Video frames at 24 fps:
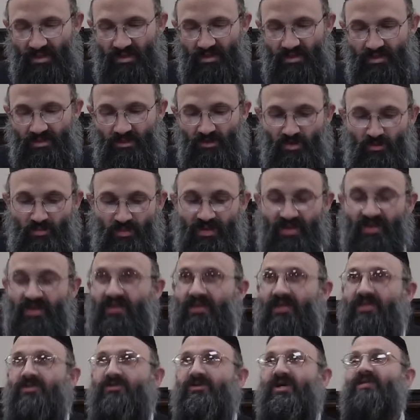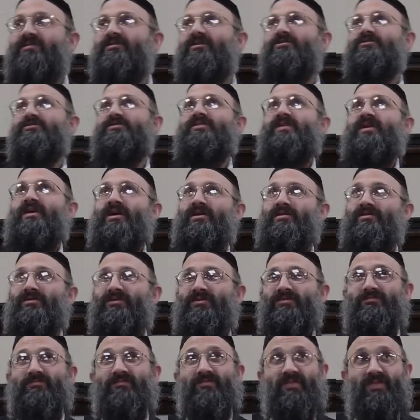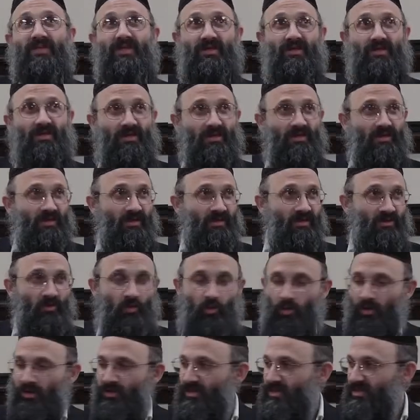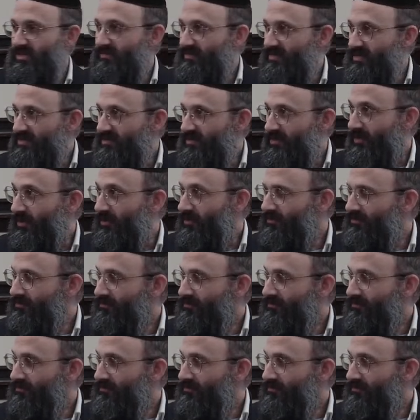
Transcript: So to begin, let's try to understand the origins of this or.